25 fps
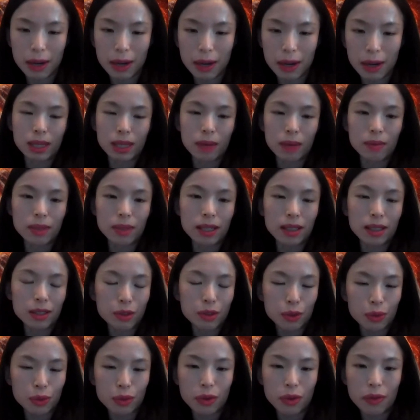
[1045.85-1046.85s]
I just
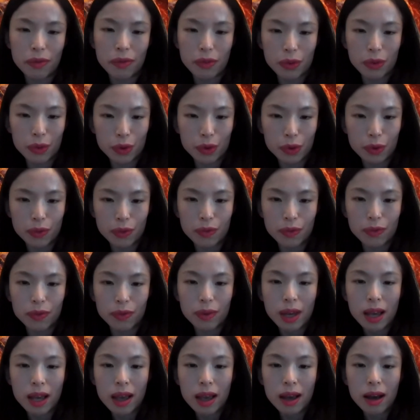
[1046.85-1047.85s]
do some data
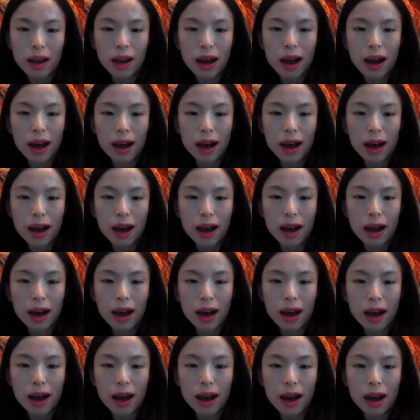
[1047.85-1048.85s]
review,
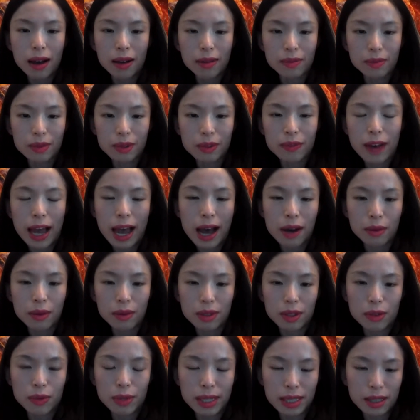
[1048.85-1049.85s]
find out the
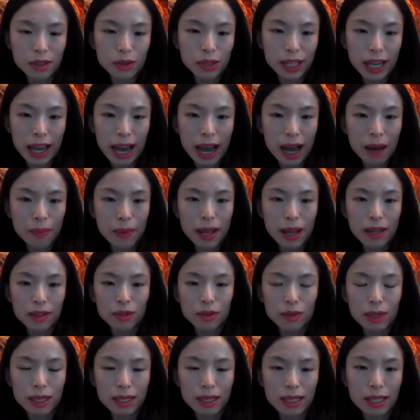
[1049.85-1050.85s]
research gap, and to
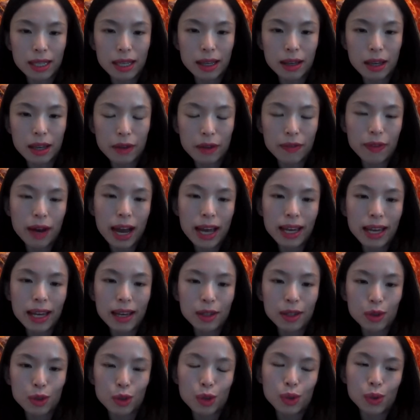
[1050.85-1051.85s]
see if I
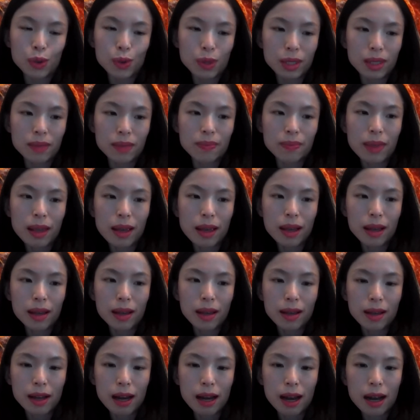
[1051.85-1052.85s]
can use
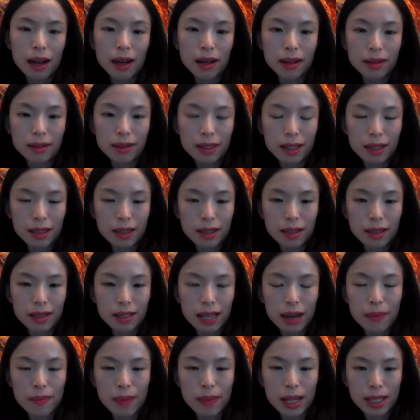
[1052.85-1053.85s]

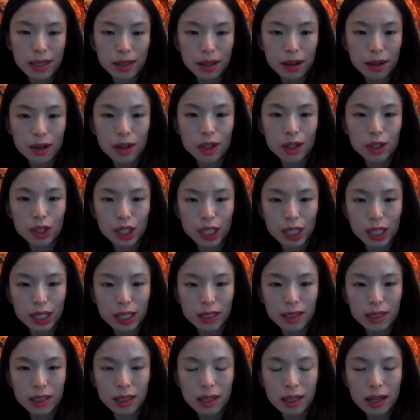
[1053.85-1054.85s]
some
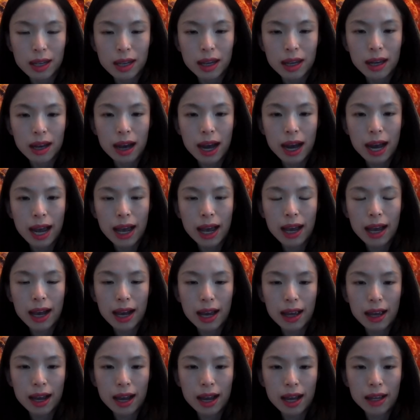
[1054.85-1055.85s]
methodology
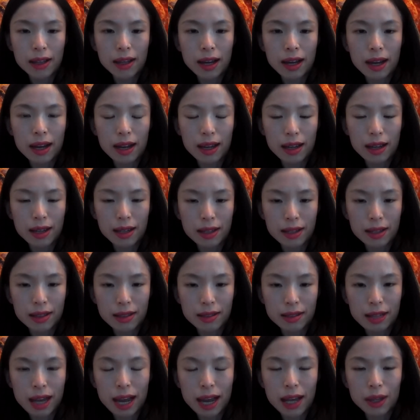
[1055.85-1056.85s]

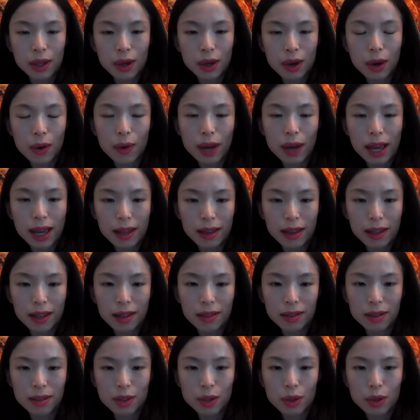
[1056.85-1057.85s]
I know, and
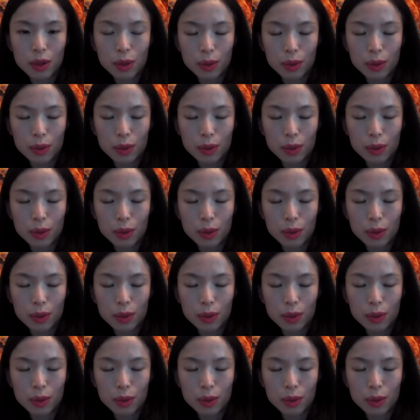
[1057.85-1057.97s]
then